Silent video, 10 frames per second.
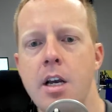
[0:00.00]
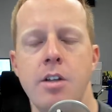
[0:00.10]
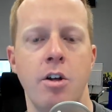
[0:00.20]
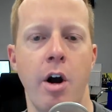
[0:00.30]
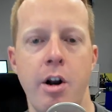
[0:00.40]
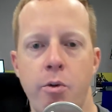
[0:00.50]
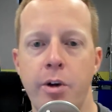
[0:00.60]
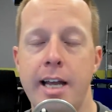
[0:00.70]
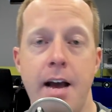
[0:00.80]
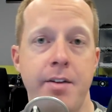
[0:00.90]
So I don't
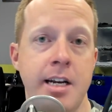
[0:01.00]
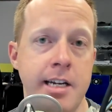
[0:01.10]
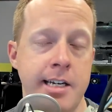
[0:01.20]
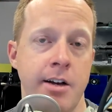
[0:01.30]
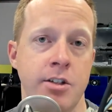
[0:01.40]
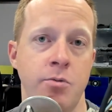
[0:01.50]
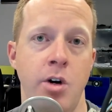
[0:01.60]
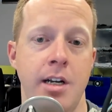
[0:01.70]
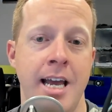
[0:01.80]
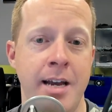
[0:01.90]
really have any details on
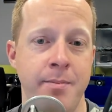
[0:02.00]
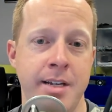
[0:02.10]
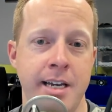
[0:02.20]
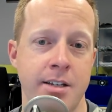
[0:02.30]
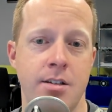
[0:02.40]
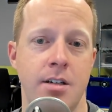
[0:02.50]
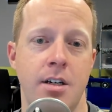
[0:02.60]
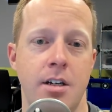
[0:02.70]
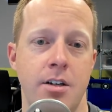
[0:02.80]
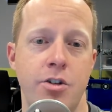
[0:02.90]
what AMD's
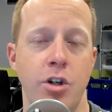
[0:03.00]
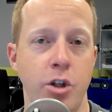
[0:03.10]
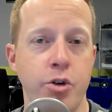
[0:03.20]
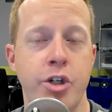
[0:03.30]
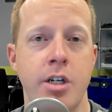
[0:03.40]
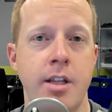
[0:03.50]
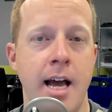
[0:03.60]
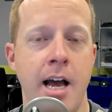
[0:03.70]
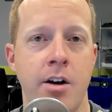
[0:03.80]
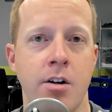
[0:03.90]
solution to
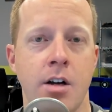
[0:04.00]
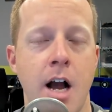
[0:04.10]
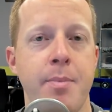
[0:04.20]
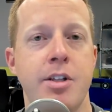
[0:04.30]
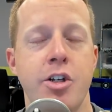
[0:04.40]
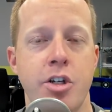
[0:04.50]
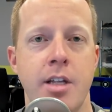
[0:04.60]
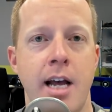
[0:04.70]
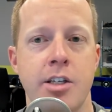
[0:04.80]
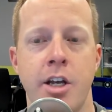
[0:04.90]
that or competition
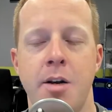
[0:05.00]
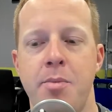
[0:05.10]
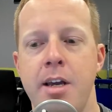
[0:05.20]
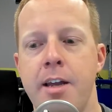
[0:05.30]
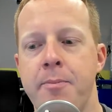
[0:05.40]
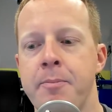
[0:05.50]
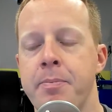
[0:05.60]
that's going to be.